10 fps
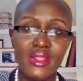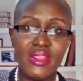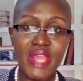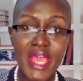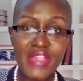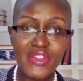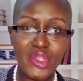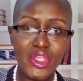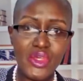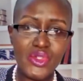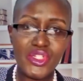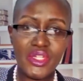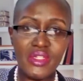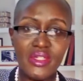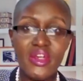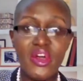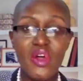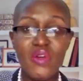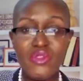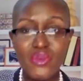the execution
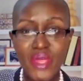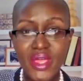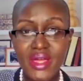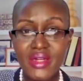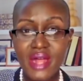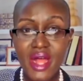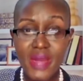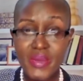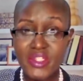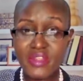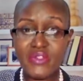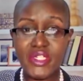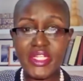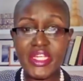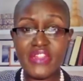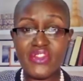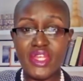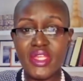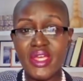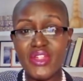of 3 unarmed civilians
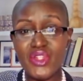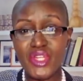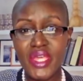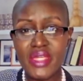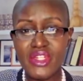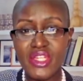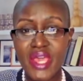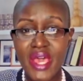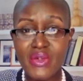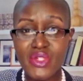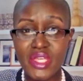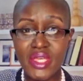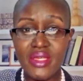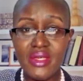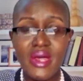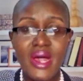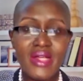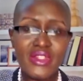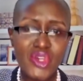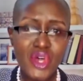in Kajo-Keji County
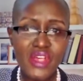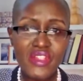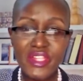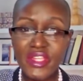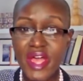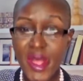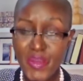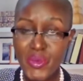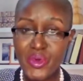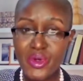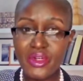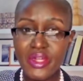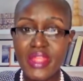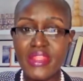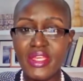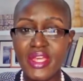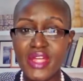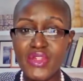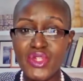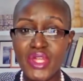has caused an uproar in the
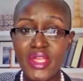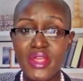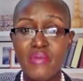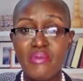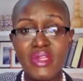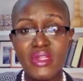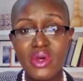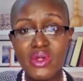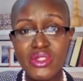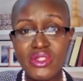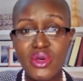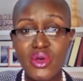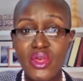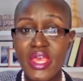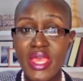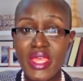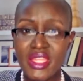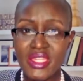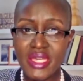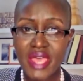country, but also in
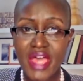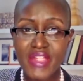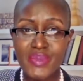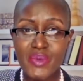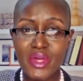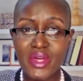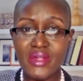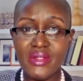the diaspora.